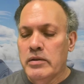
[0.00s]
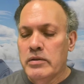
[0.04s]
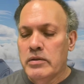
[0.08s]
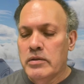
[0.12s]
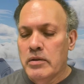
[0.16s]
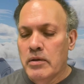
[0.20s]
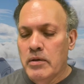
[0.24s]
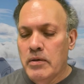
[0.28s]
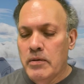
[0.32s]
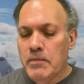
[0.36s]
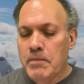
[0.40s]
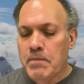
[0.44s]

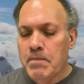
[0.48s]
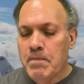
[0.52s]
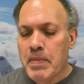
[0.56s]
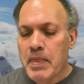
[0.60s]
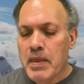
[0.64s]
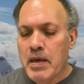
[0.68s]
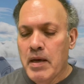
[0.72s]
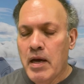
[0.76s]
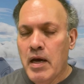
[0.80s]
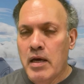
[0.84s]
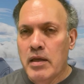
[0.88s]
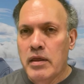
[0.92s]
So
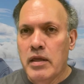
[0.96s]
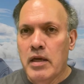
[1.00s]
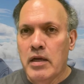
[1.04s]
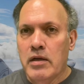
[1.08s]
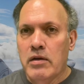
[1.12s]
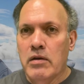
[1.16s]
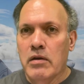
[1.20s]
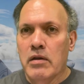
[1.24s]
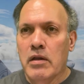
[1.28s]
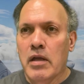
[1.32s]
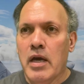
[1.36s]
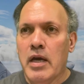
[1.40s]
I think
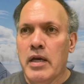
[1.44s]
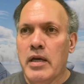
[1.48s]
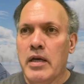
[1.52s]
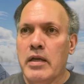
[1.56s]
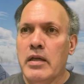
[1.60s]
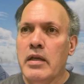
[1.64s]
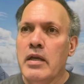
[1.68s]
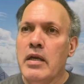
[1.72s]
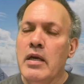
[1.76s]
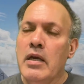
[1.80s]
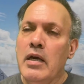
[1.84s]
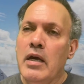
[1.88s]
you'll like it.
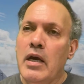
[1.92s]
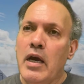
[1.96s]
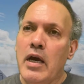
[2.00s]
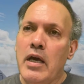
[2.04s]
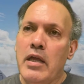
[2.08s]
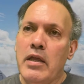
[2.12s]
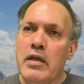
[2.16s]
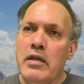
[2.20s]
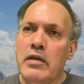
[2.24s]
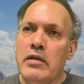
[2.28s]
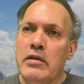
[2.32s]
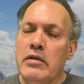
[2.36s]

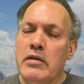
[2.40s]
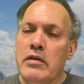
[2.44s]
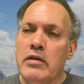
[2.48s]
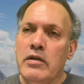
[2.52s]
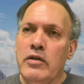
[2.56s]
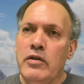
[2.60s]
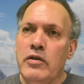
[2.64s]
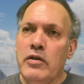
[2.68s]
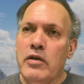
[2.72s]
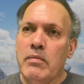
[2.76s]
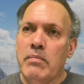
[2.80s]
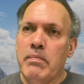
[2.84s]
And then
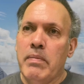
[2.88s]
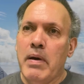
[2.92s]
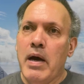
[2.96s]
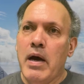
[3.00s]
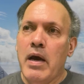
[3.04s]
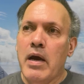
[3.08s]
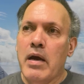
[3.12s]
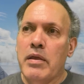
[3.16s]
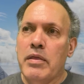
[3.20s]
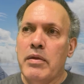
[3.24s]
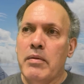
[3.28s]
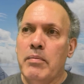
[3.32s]
you can
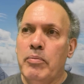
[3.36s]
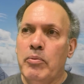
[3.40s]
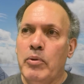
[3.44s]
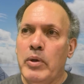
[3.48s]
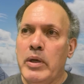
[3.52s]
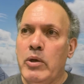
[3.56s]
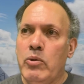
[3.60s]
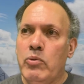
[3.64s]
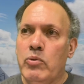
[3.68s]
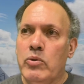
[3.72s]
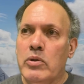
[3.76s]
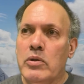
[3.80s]
buy the
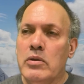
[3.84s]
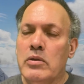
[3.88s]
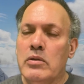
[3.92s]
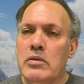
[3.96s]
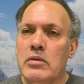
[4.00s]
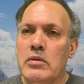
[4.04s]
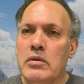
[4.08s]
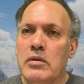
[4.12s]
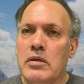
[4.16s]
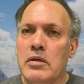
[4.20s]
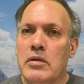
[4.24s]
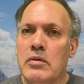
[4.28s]
prequel,
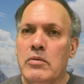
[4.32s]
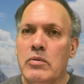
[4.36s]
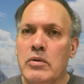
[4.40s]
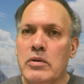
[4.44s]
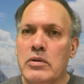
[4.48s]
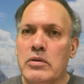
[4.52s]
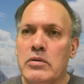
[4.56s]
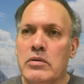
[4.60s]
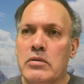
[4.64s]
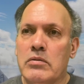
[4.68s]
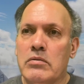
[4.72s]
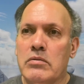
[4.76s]

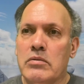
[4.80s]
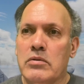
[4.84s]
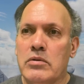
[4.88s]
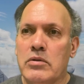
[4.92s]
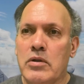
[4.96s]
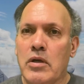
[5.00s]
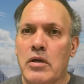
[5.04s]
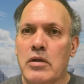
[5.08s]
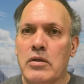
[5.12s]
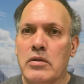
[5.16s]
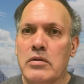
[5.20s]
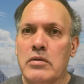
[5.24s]
which
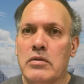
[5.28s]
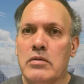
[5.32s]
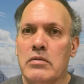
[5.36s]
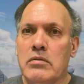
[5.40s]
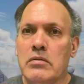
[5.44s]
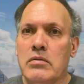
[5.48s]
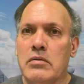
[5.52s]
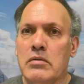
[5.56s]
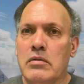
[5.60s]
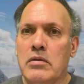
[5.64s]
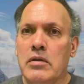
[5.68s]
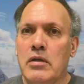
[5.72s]
starts,
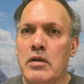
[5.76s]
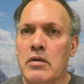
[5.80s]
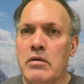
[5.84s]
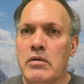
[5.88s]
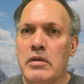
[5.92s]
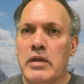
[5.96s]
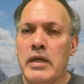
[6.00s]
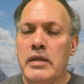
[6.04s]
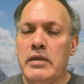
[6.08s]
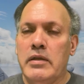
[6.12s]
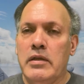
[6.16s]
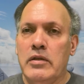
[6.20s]
you know,
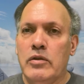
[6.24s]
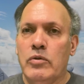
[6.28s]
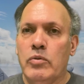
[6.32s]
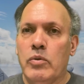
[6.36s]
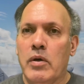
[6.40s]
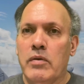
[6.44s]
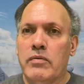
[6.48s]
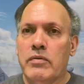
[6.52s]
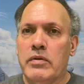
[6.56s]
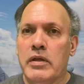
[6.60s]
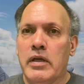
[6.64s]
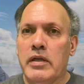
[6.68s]

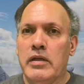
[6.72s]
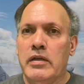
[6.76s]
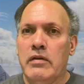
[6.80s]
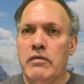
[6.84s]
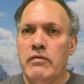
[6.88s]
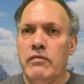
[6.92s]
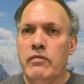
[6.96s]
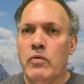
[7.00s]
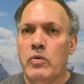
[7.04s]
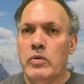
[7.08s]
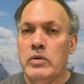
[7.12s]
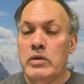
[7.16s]
1912 to
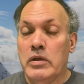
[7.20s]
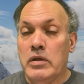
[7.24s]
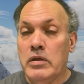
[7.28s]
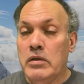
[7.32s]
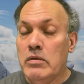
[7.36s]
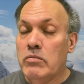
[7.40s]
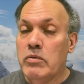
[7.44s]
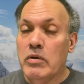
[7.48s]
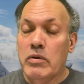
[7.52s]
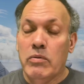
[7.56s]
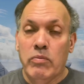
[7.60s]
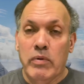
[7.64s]
1914
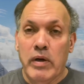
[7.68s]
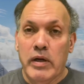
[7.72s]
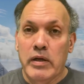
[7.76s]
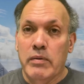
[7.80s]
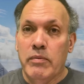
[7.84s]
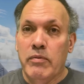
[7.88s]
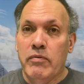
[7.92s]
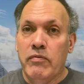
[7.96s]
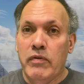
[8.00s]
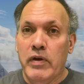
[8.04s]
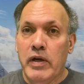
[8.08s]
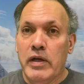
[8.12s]
with
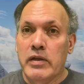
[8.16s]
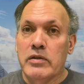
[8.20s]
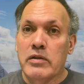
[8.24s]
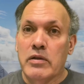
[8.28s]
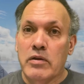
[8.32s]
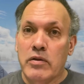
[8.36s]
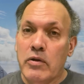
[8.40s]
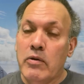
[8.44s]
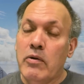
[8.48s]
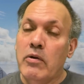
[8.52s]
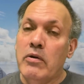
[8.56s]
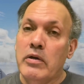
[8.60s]
random events.
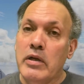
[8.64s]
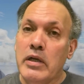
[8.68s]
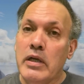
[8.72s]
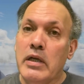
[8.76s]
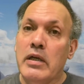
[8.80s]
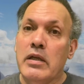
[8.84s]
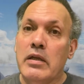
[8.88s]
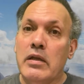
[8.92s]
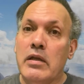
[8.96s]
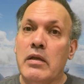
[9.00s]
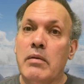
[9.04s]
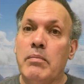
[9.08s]
They're already
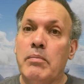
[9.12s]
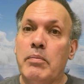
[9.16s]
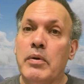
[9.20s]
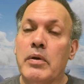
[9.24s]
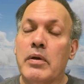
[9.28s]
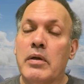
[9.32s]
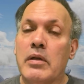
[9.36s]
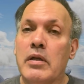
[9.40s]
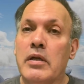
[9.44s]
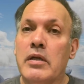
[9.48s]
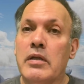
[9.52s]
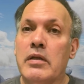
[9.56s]
in the
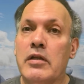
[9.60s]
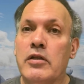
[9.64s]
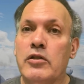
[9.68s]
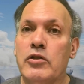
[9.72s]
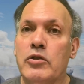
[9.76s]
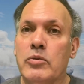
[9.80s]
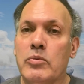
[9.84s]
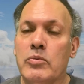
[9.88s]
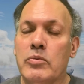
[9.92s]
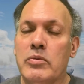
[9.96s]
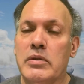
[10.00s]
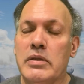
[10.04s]
booklet that
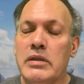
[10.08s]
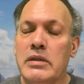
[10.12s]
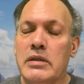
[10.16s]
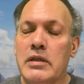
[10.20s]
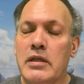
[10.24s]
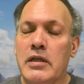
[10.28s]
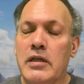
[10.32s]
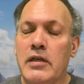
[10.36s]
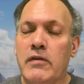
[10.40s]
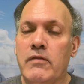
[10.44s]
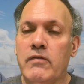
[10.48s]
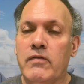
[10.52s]
you'll
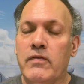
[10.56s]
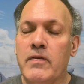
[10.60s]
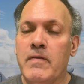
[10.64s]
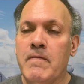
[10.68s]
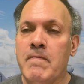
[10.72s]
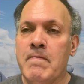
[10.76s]
receive.